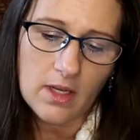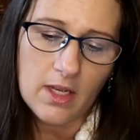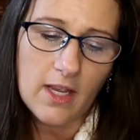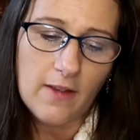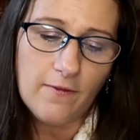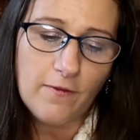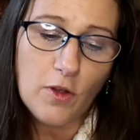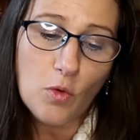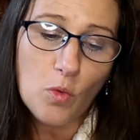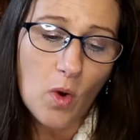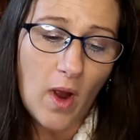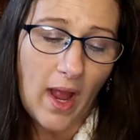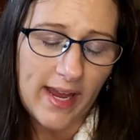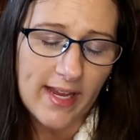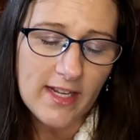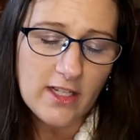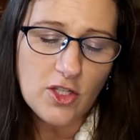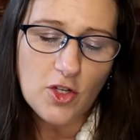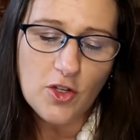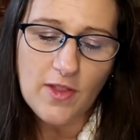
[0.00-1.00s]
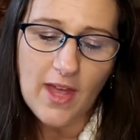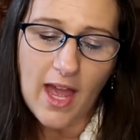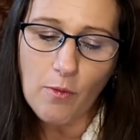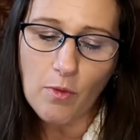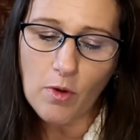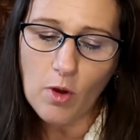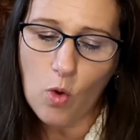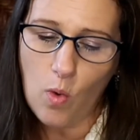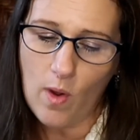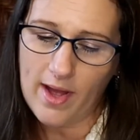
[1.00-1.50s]
If you will answer that
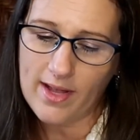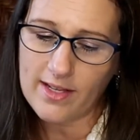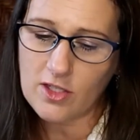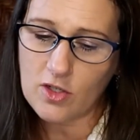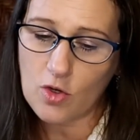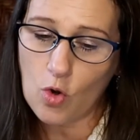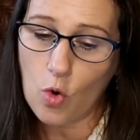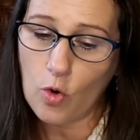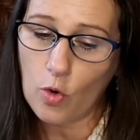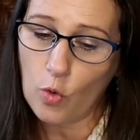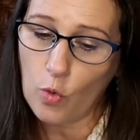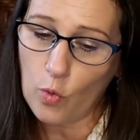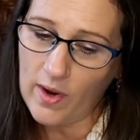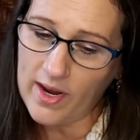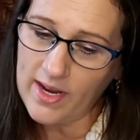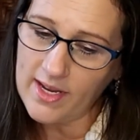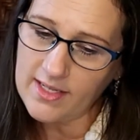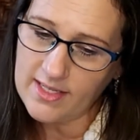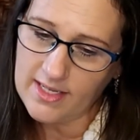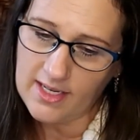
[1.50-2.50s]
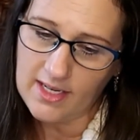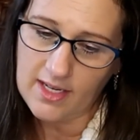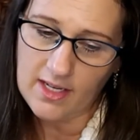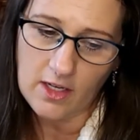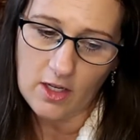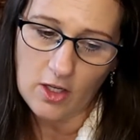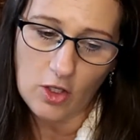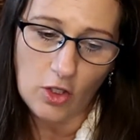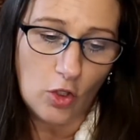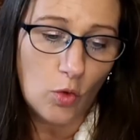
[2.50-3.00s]
request or grant
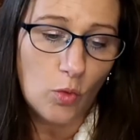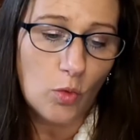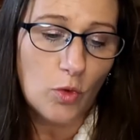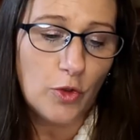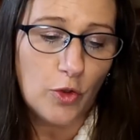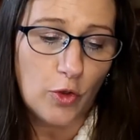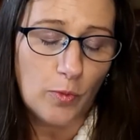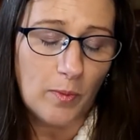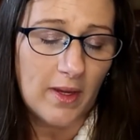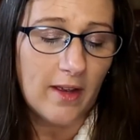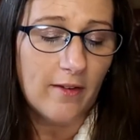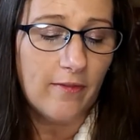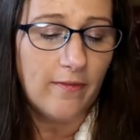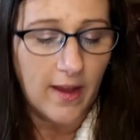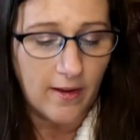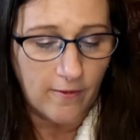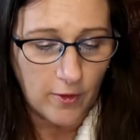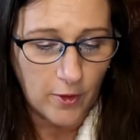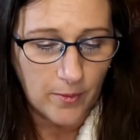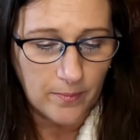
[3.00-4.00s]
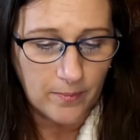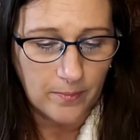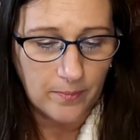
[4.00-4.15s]
it, you will do me a favor.